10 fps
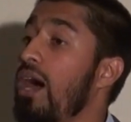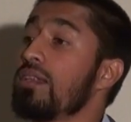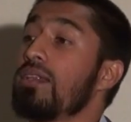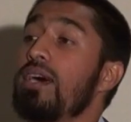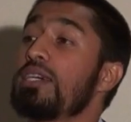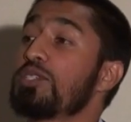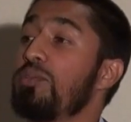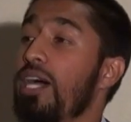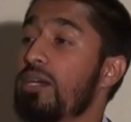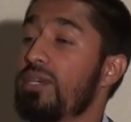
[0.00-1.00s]
Allah
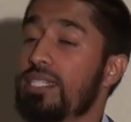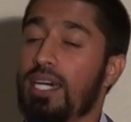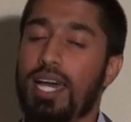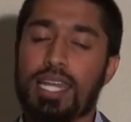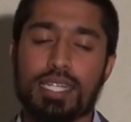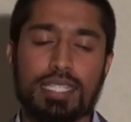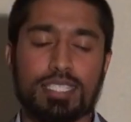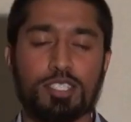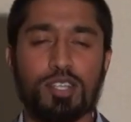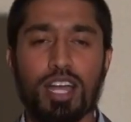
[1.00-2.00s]
subhanahu wa ta'ala
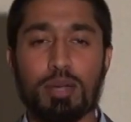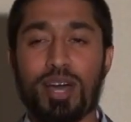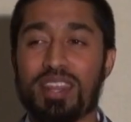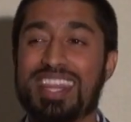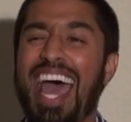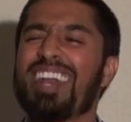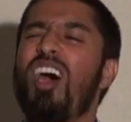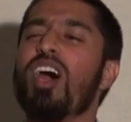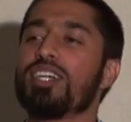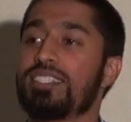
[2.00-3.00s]
doesn't talk about that
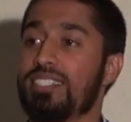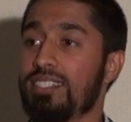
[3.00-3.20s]
heart.